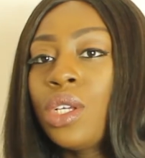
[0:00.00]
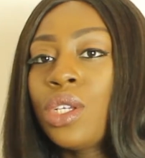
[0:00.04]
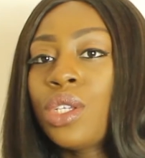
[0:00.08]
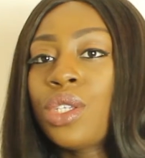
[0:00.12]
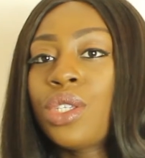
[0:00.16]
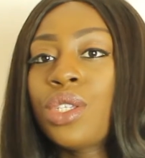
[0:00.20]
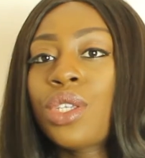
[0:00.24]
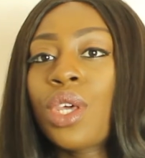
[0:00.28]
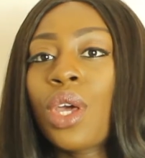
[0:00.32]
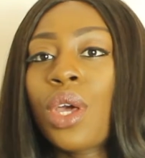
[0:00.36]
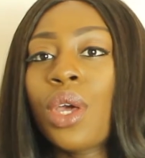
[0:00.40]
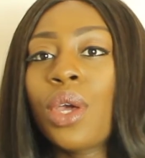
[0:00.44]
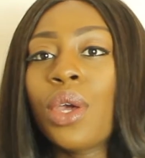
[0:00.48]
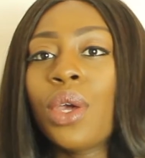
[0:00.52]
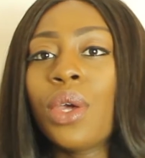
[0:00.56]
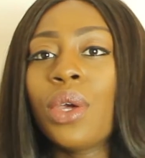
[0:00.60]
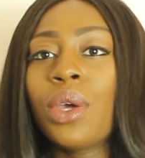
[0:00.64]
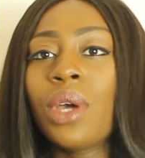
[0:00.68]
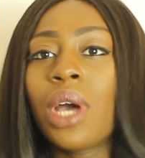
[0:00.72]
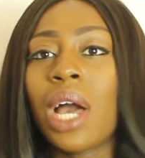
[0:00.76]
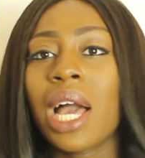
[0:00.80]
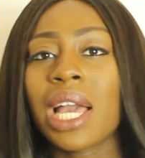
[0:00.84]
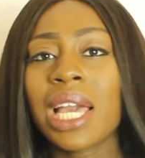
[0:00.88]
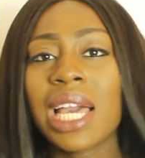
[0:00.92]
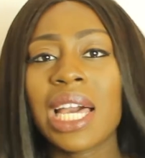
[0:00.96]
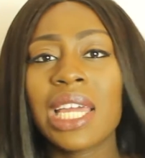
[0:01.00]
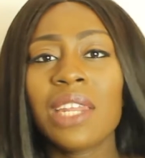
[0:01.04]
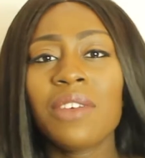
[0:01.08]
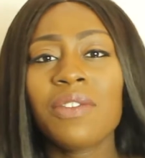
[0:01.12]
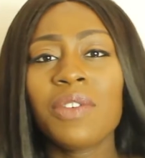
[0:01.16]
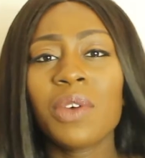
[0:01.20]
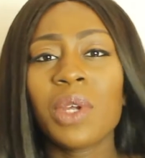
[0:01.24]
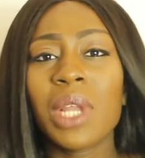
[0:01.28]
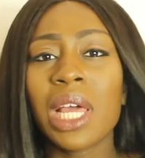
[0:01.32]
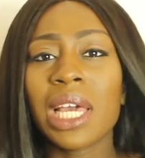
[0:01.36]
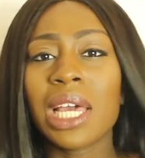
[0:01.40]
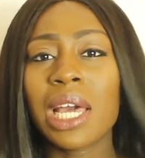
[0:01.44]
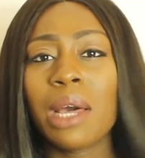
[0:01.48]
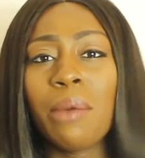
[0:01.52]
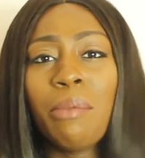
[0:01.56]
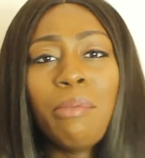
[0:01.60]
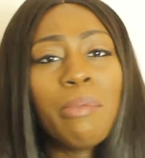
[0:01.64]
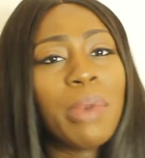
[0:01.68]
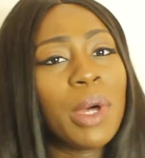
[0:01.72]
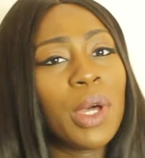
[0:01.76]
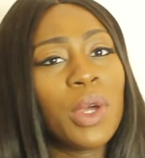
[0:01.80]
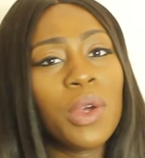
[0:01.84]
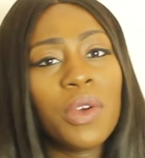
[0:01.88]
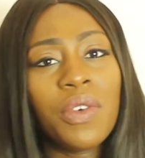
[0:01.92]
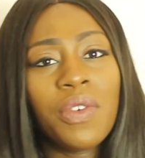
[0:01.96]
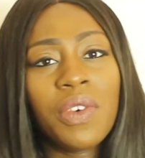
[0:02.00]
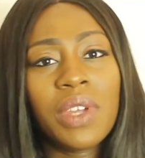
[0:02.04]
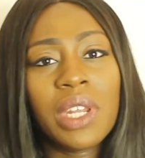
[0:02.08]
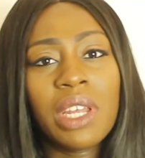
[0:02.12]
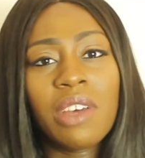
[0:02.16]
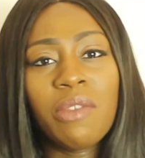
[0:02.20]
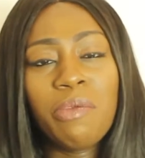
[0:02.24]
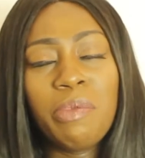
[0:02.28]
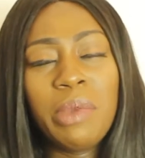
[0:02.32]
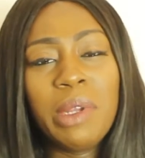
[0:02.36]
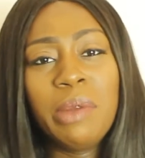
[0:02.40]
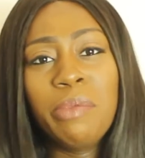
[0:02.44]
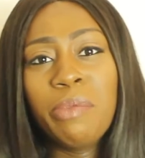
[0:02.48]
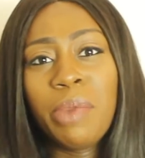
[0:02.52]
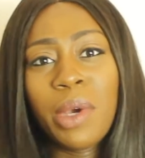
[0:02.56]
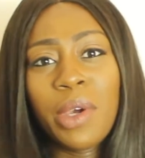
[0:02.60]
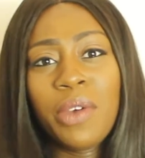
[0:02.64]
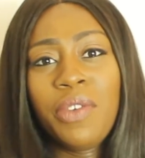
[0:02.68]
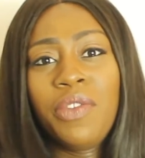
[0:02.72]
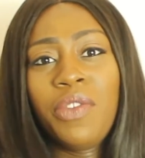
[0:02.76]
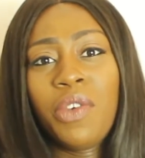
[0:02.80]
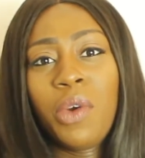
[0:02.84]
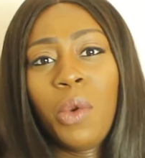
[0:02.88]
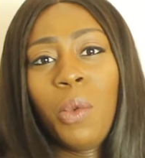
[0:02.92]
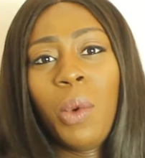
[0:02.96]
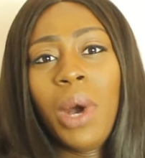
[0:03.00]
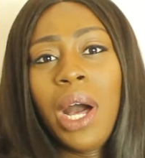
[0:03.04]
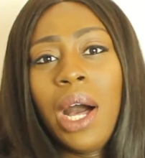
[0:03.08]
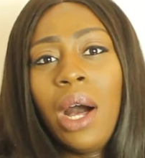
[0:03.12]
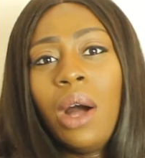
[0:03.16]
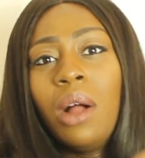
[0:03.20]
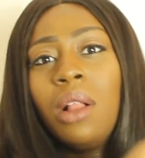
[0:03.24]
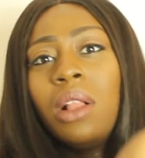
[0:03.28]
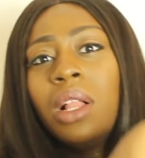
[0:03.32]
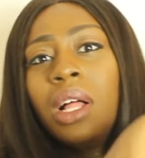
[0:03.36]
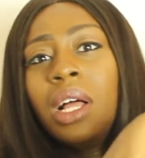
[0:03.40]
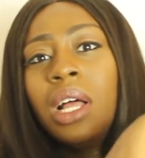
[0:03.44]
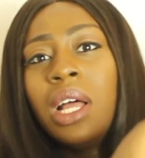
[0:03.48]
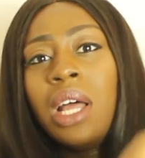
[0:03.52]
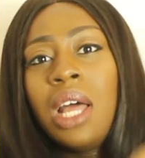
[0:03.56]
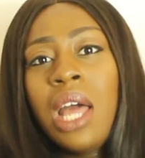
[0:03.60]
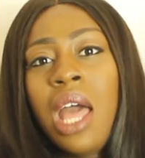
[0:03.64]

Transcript: So I kind of feel like I'm both, and I've been both for a while.